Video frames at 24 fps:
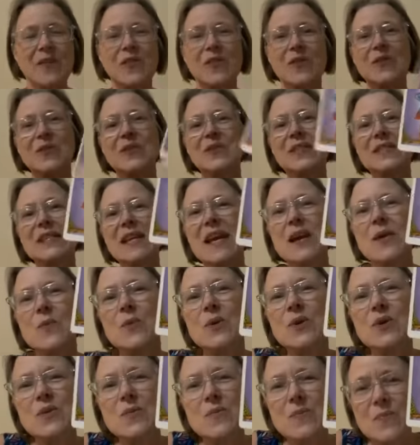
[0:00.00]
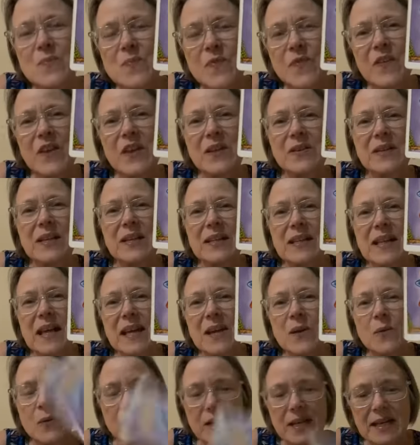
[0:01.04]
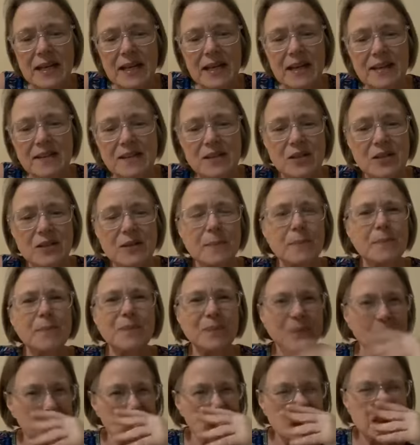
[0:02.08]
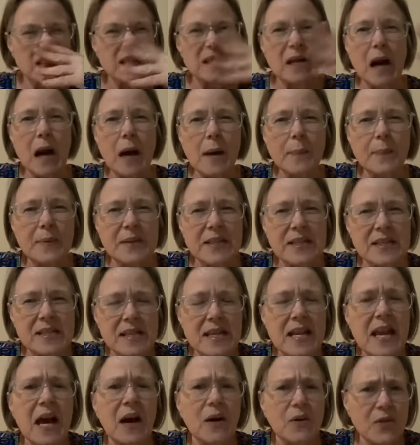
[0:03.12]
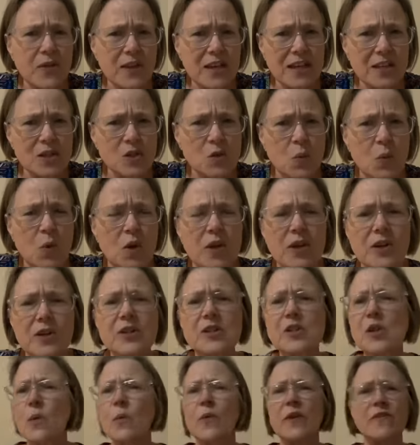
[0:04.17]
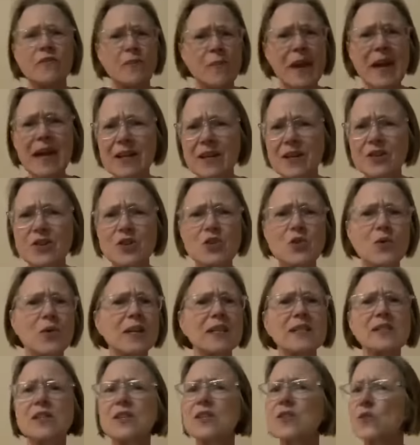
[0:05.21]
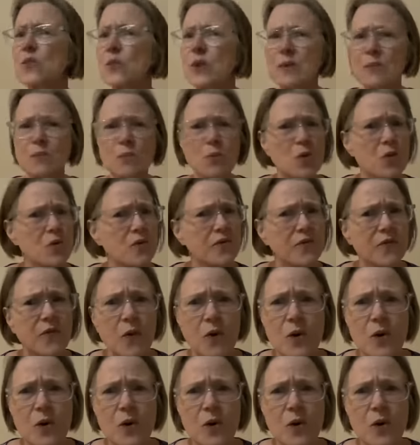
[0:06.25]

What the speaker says: Thursday, we're feeling like we need to stop and see how things work. So we've made our choices, we moved